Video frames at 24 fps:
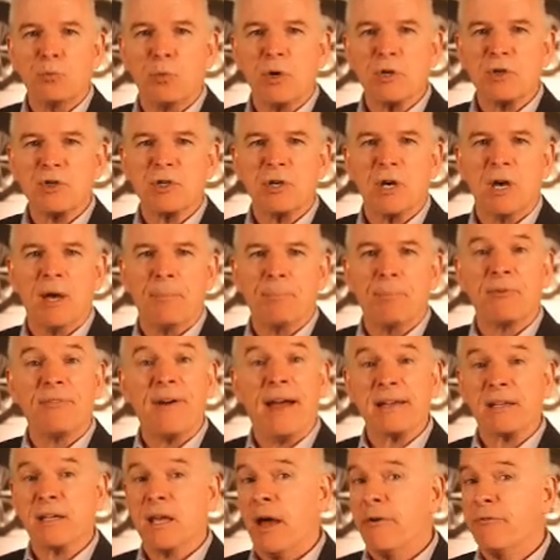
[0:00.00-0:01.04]
which
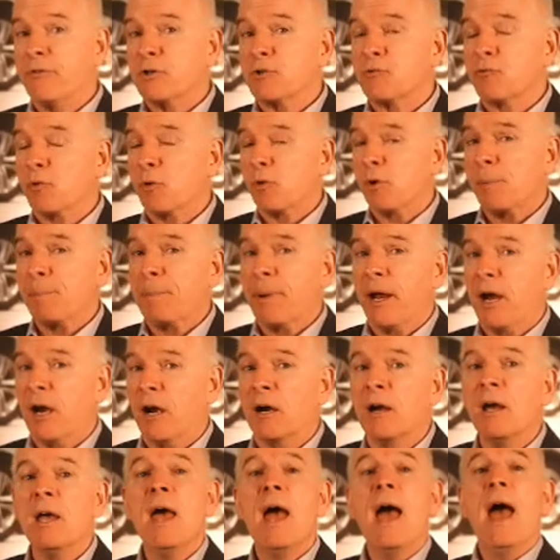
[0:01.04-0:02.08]
provide coverage for
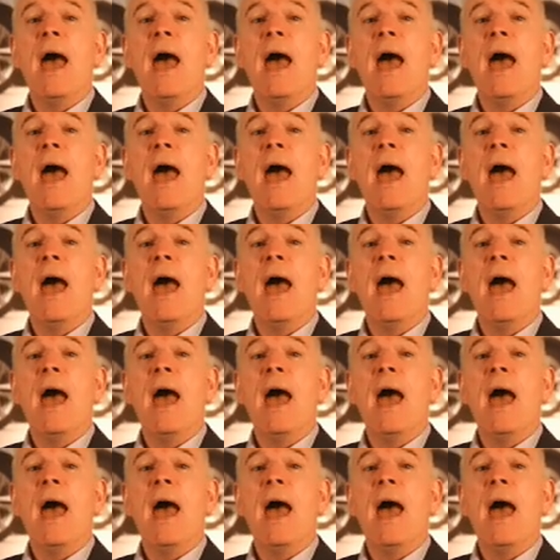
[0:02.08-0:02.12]
repair